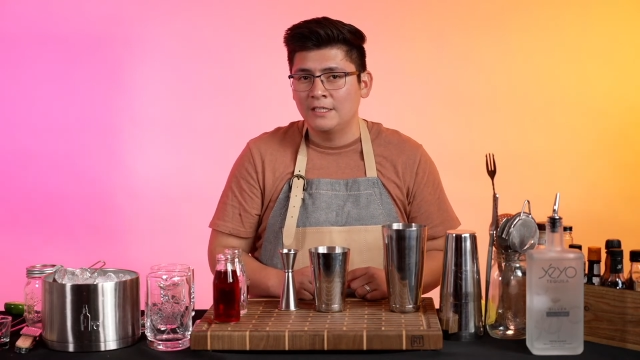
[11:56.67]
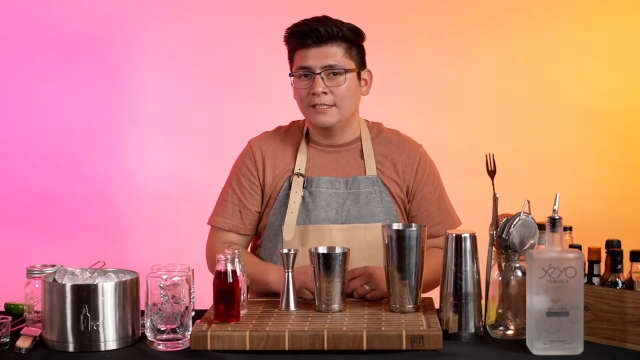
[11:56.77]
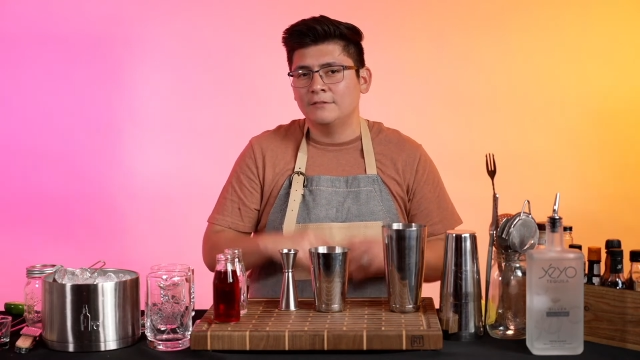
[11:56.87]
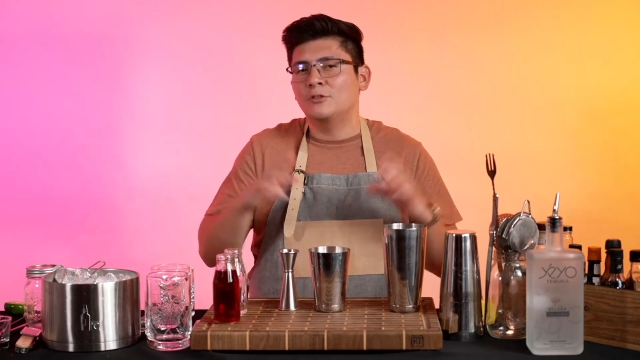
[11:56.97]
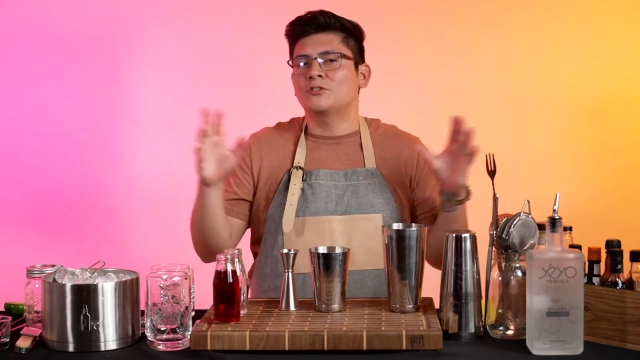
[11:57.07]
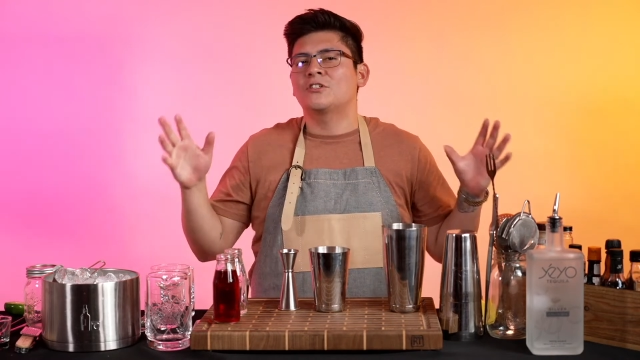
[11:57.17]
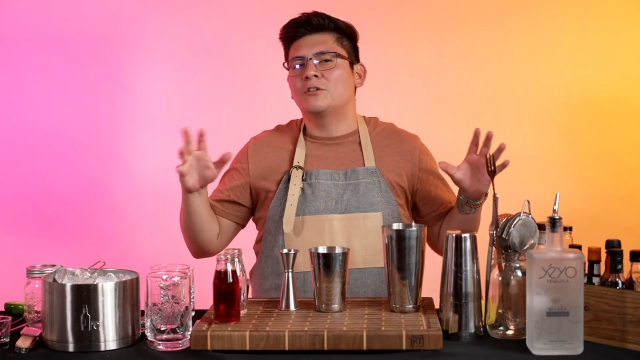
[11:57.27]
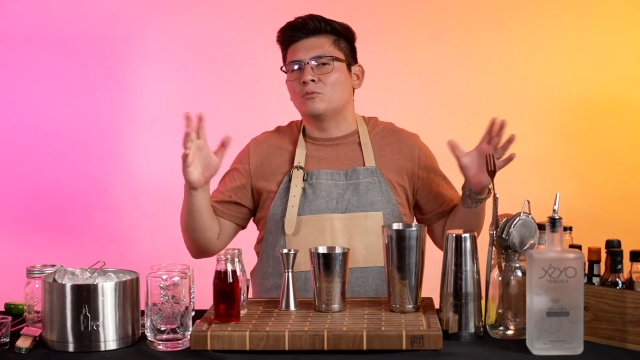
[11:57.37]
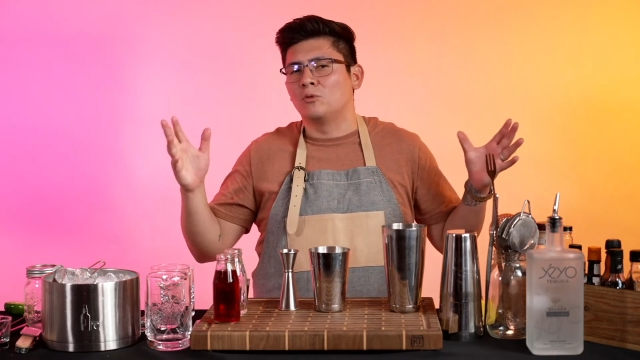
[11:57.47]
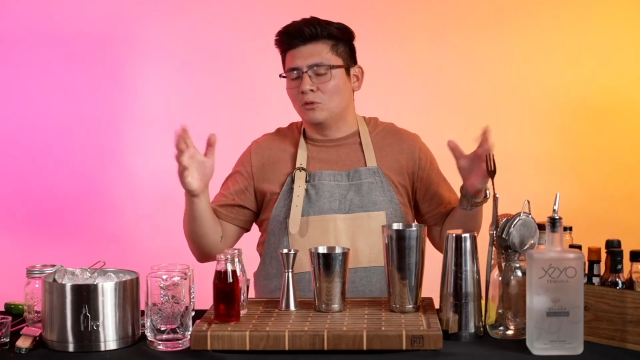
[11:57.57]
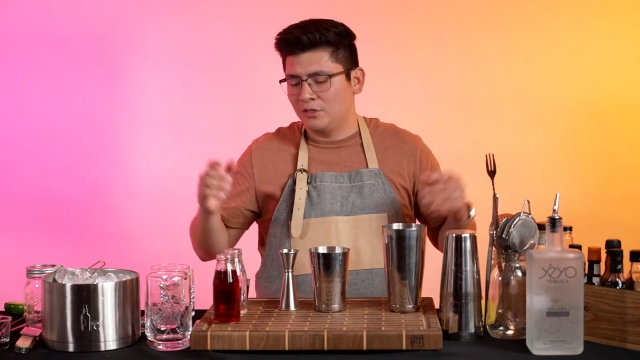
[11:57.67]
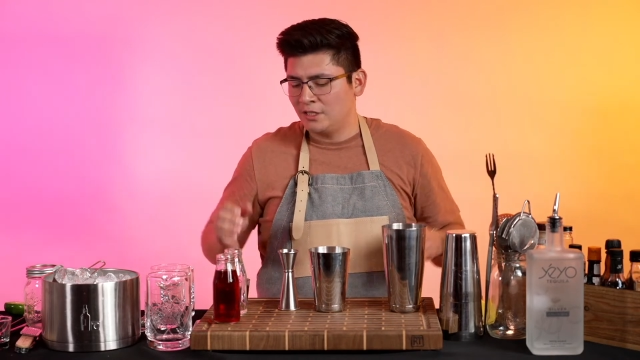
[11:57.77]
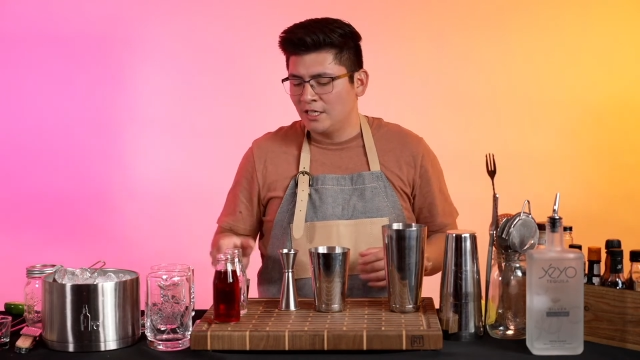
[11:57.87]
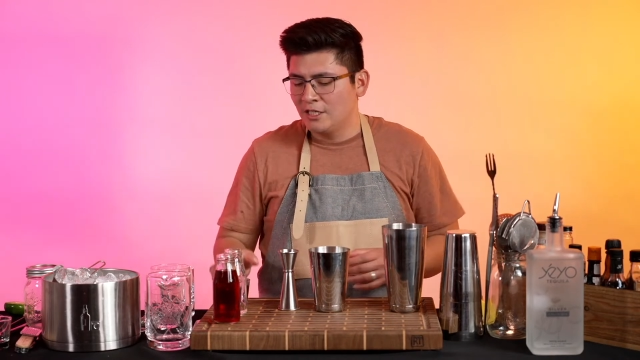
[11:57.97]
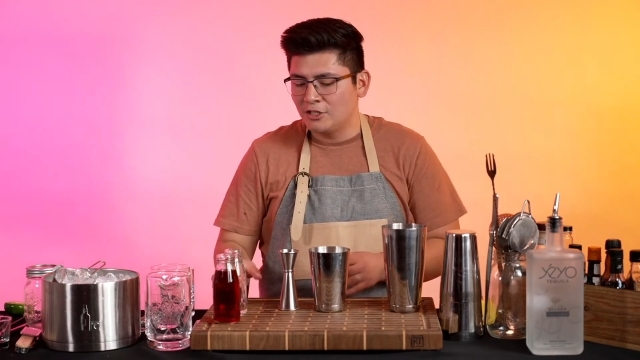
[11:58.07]
Those are your rules.
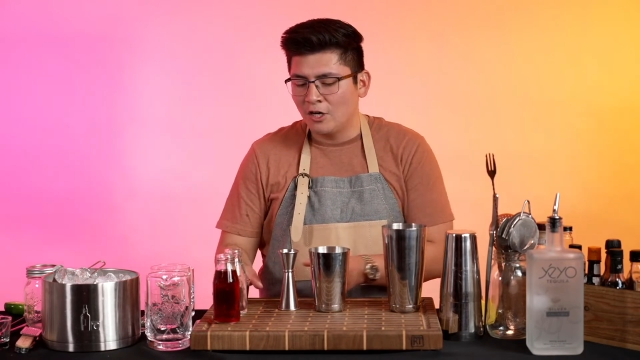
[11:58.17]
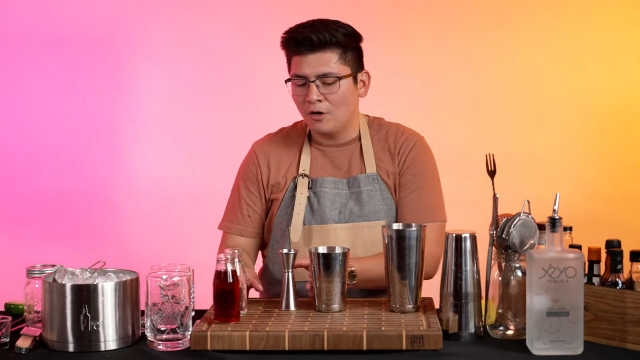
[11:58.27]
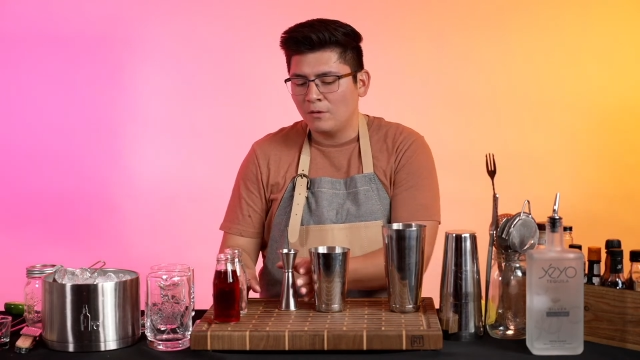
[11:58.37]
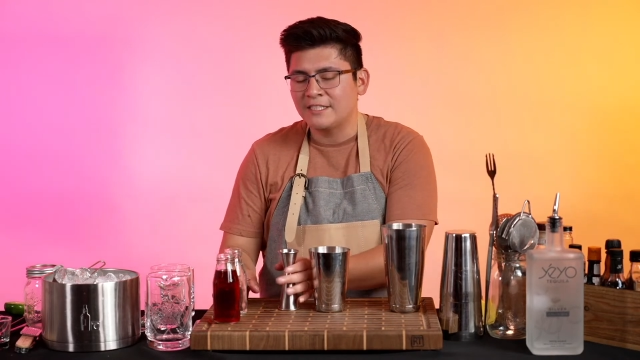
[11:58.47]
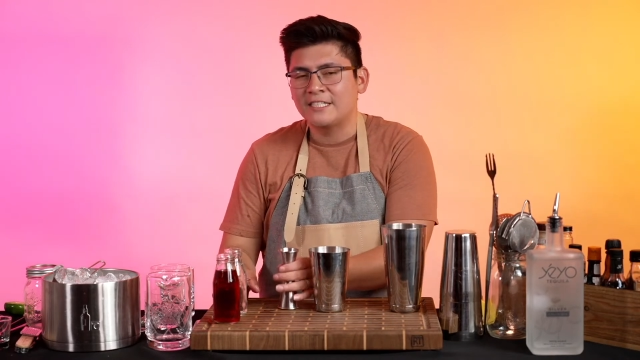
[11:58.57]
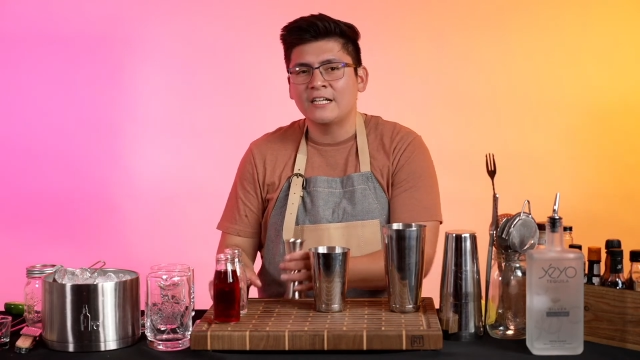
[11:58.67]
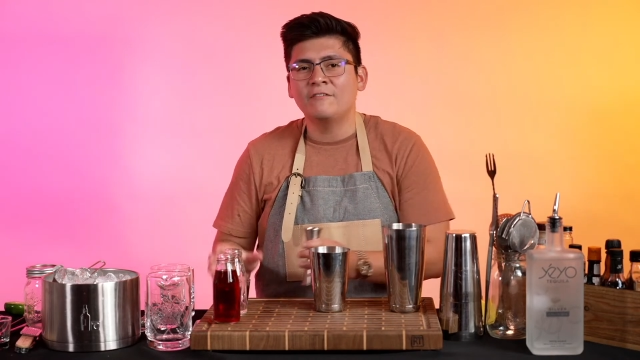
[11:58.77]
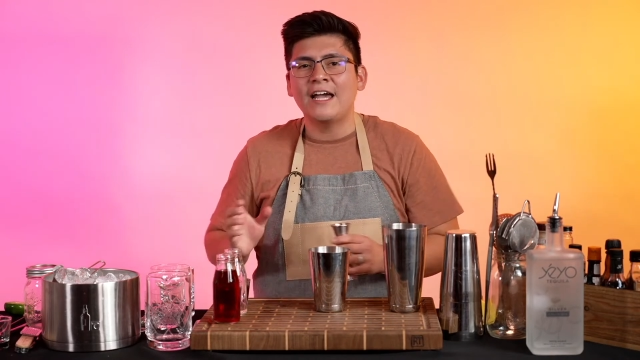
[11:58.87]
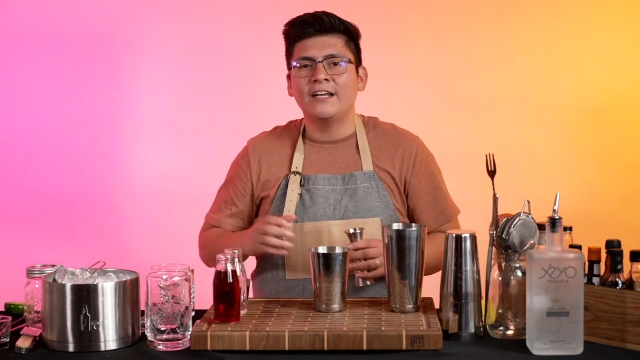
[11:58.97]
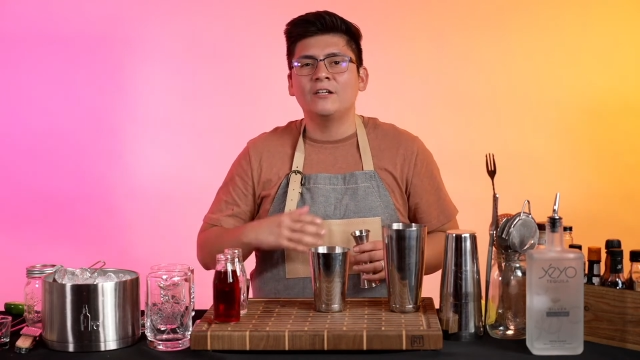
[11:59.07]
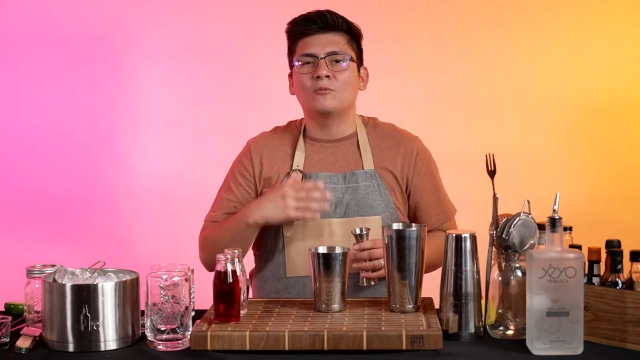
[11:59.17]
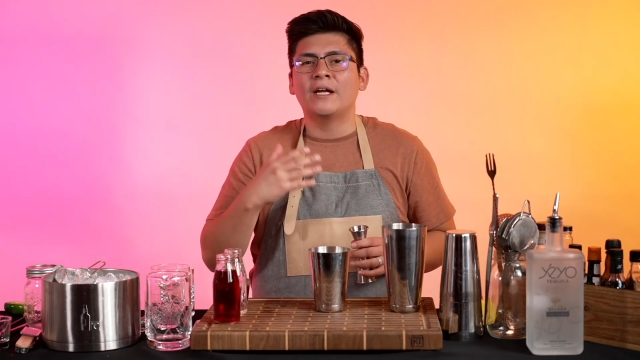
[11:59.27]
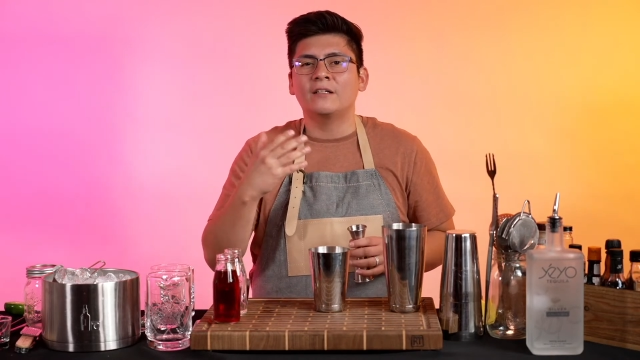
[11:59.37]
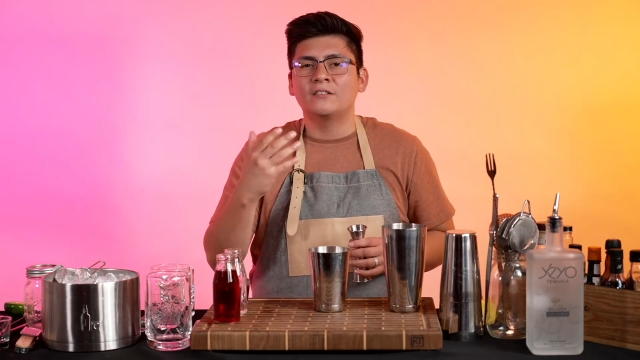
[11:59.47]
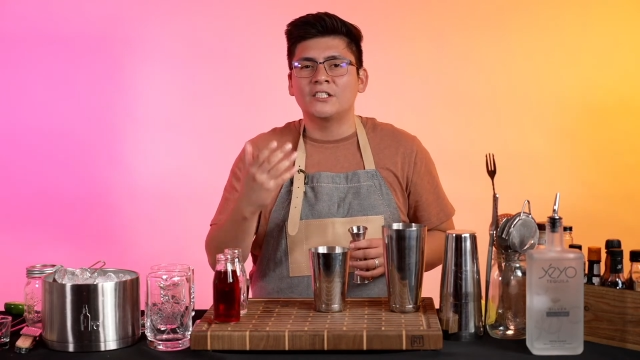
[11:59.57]
So instead of adding regular